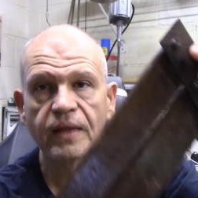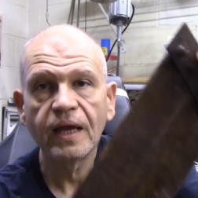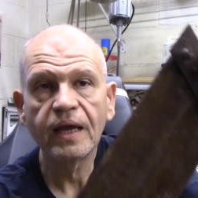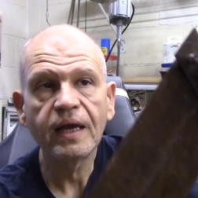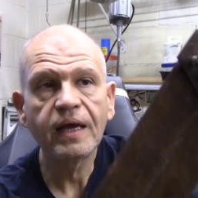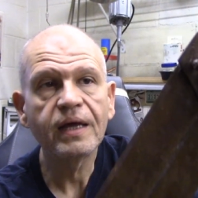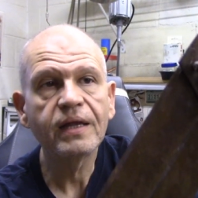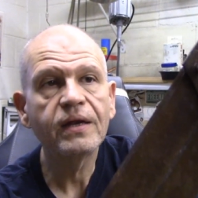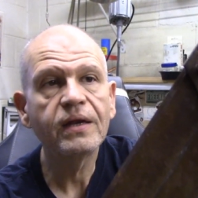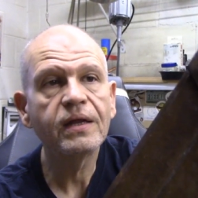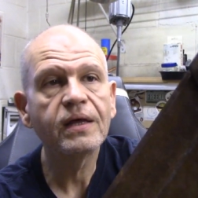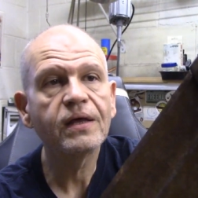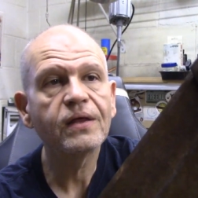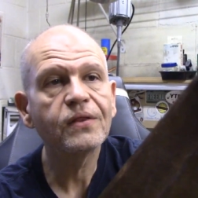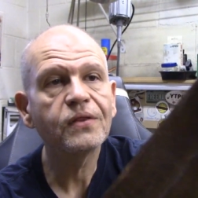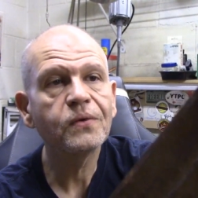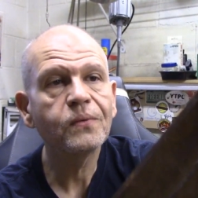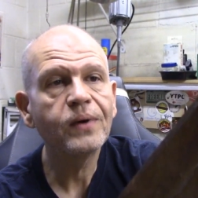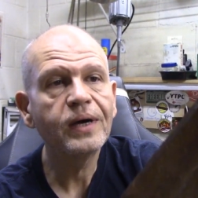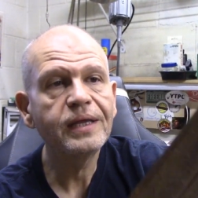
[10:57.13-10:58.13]
And
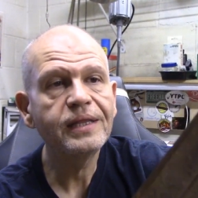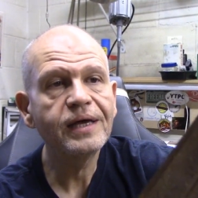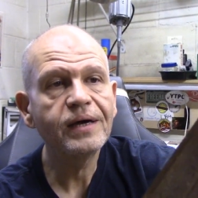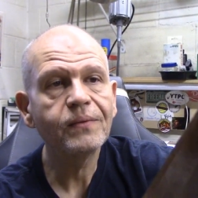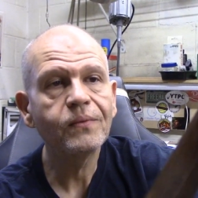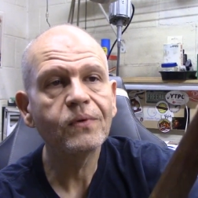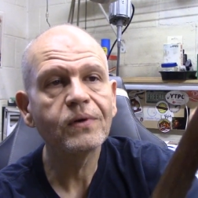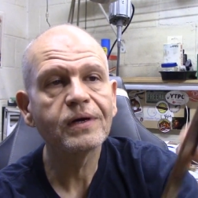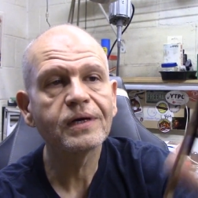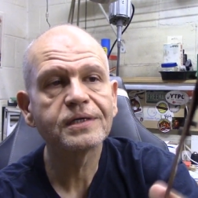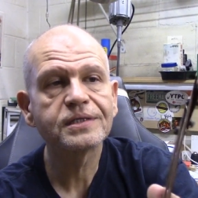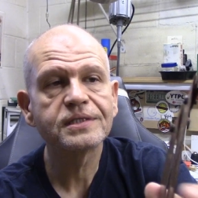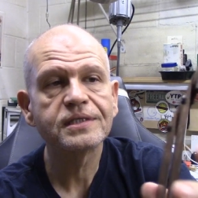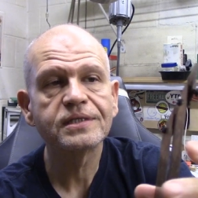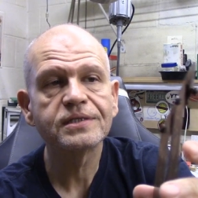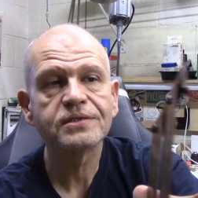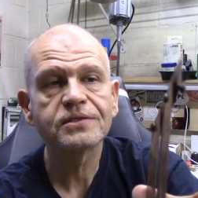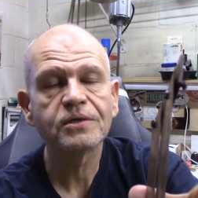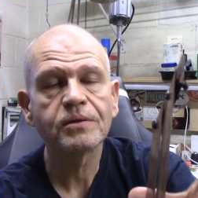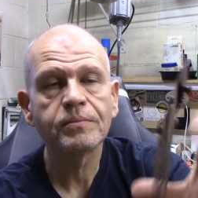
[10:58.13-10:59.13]
the way that works
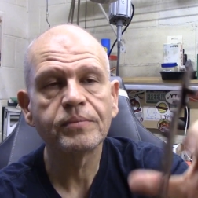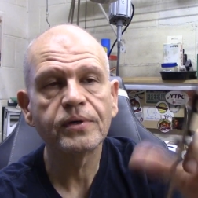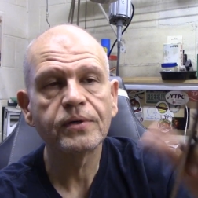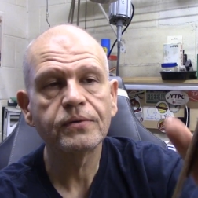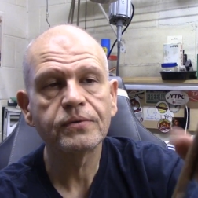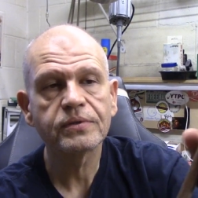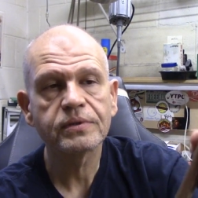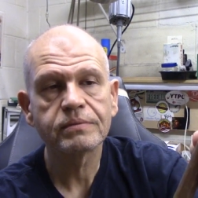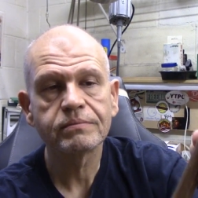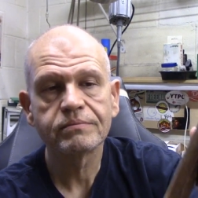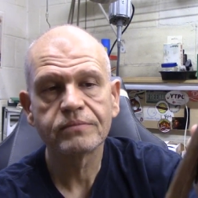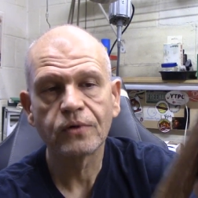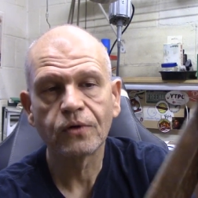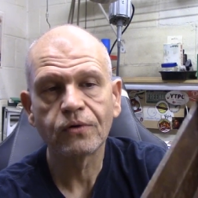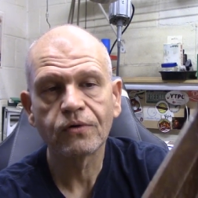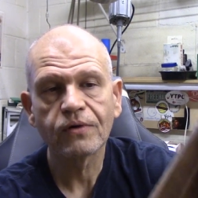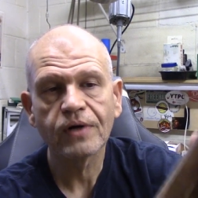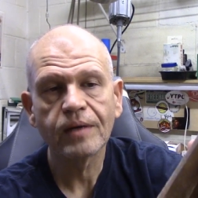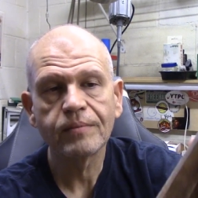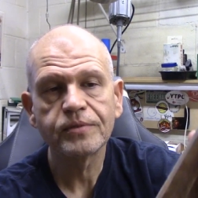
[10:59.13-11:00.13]
is they're both, don't
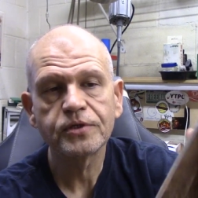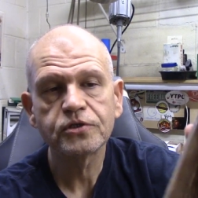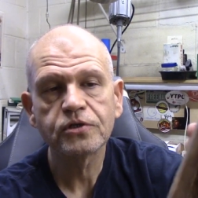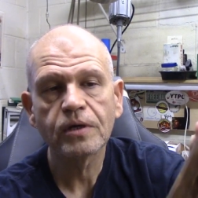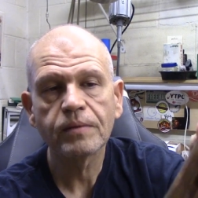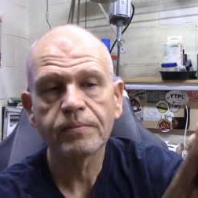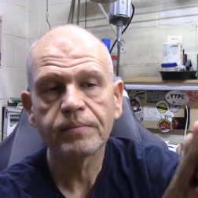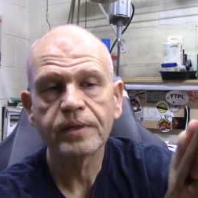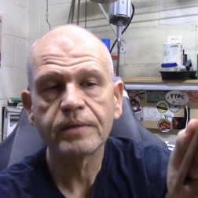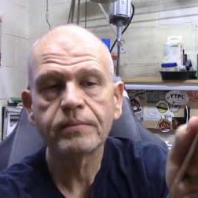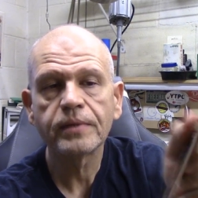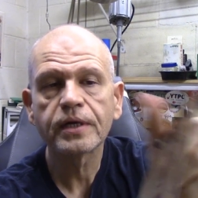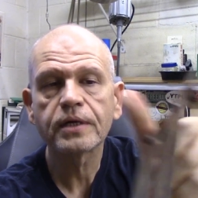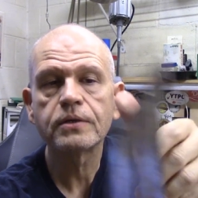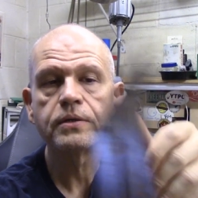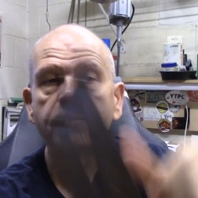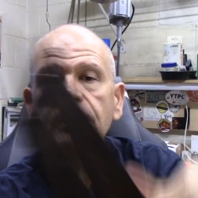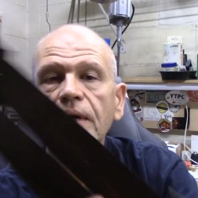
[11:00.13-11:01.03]
grab the sharp end, Michael.